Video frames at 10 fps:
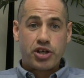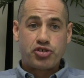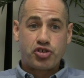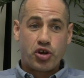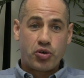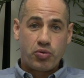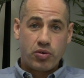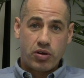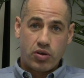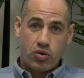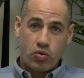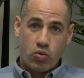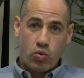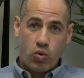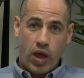So
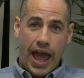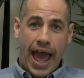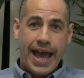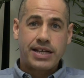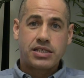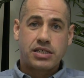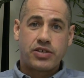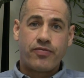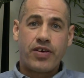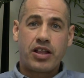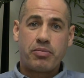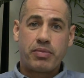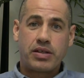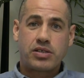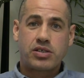as
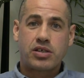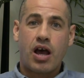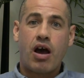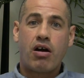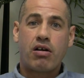developments